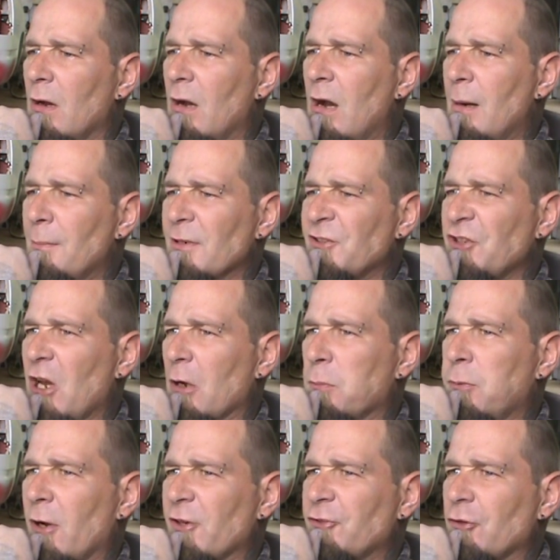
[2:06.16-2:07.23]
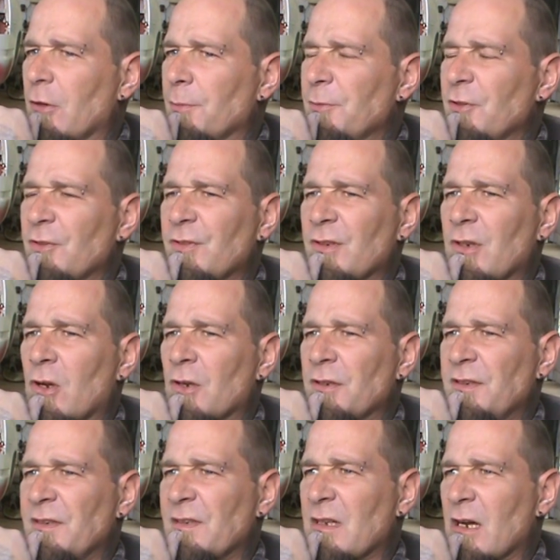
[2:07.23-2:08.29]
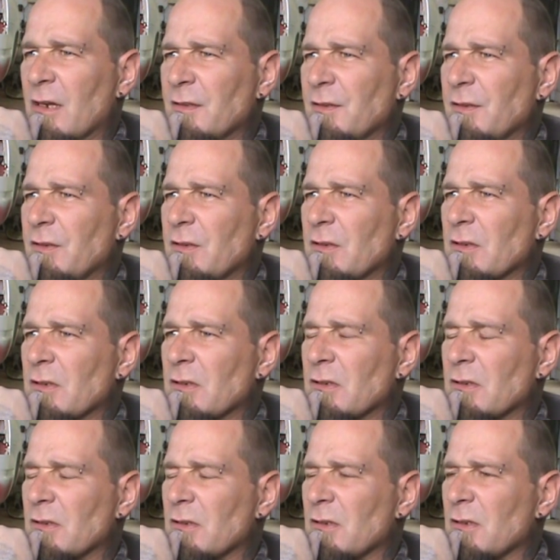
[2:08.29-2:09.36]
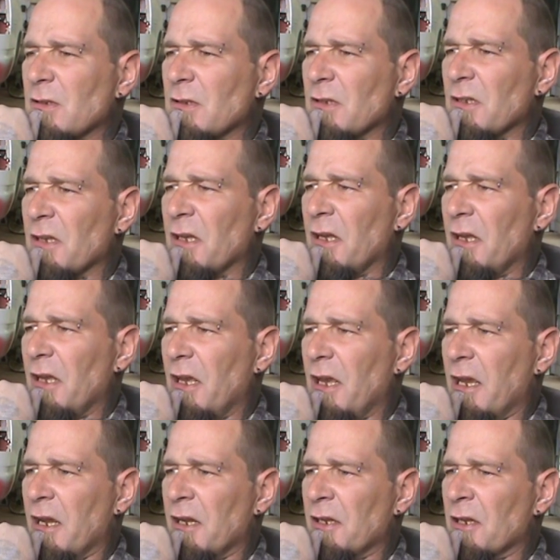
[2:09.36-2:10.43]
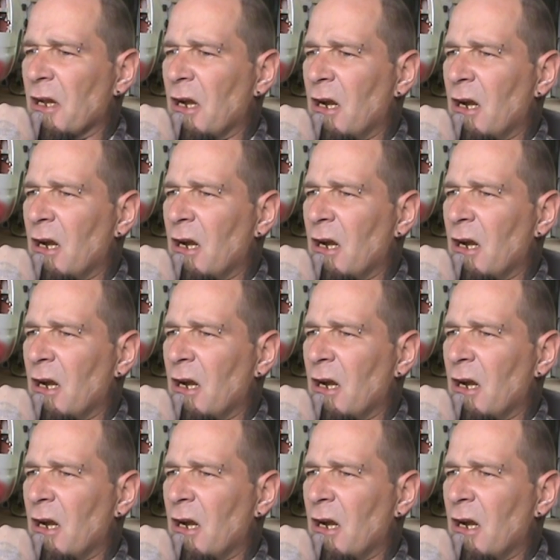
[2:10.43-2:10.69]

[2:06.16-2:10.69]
how much air pressure I'm using on these guns, and